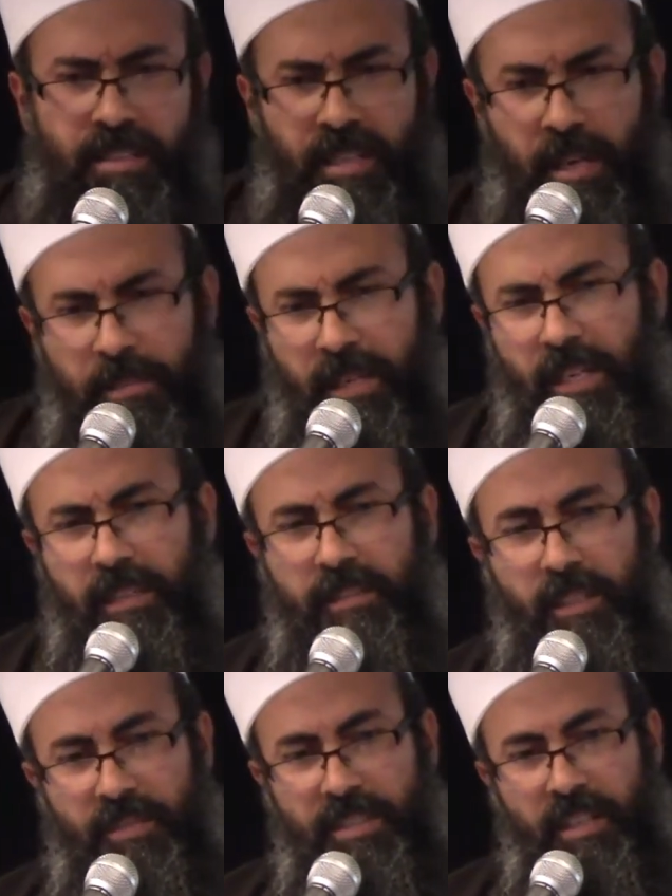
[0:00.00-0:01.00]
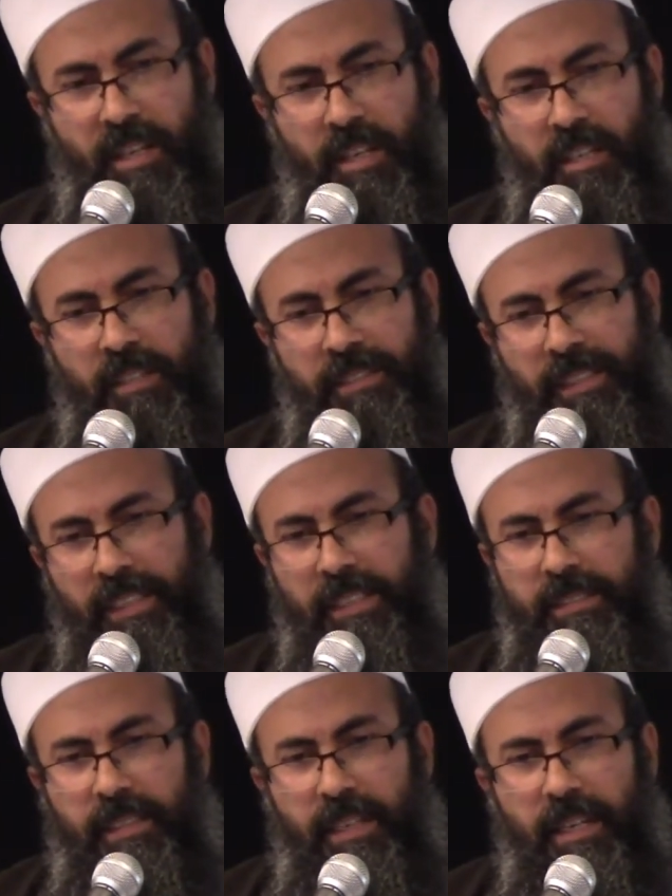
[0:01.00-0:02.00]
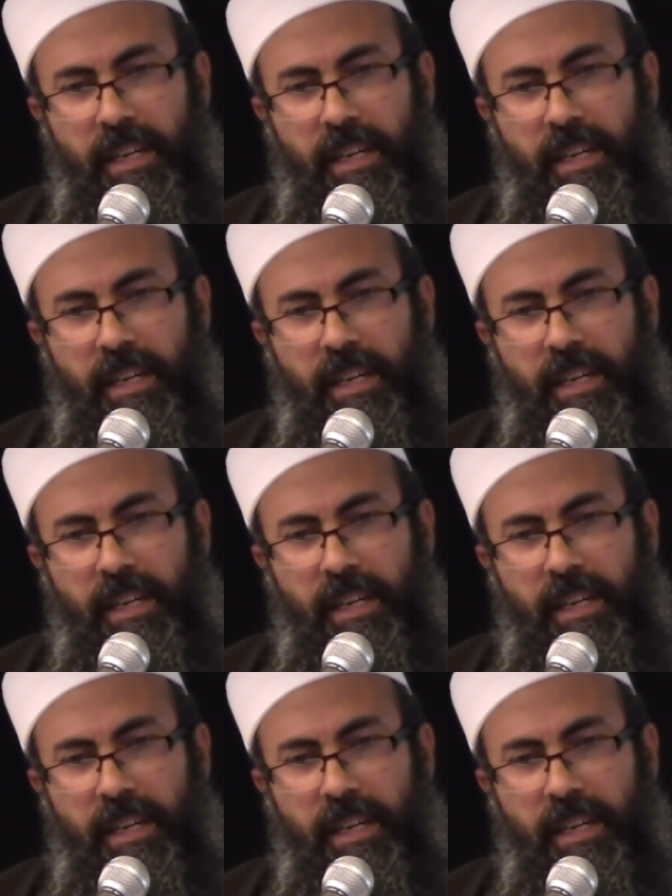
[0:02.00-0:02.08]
same relatives in Eid,